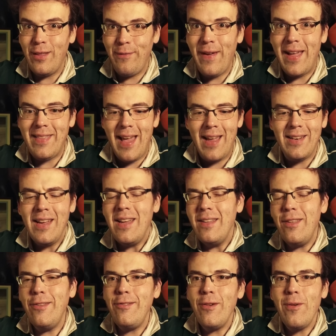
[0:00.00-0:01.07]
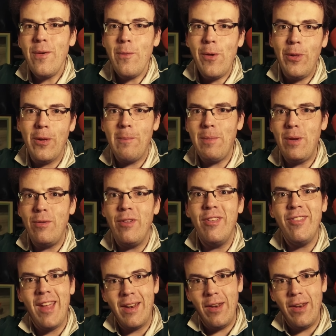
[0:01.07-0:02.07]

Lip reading: the fact that the steering wheel computer said